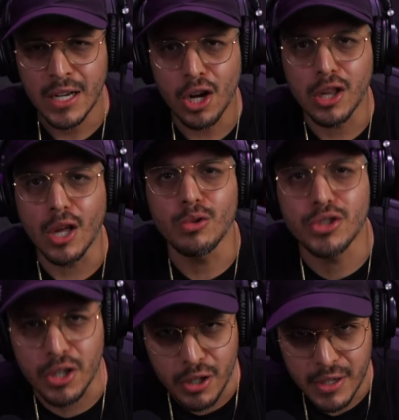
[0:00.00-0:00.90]

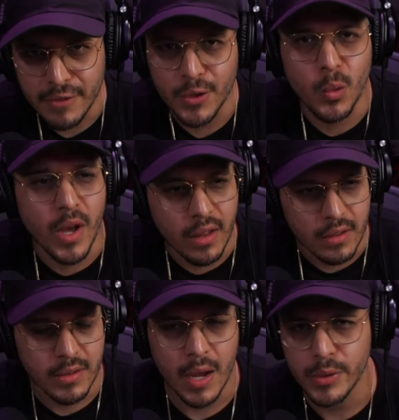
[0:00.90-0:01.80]
closure, if you will,
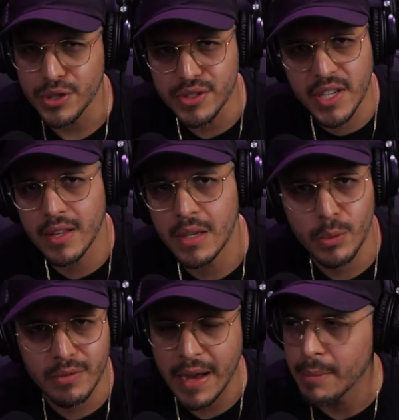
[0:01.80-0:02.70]
right? We're just chilling,
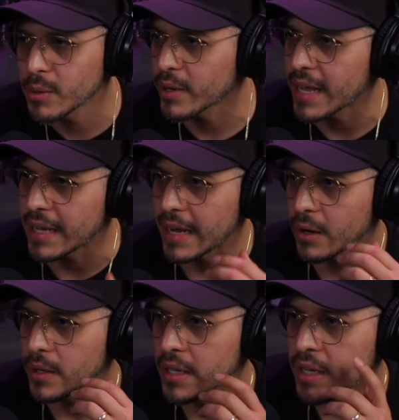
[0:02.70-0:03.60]
we're vibing, we're hanging out.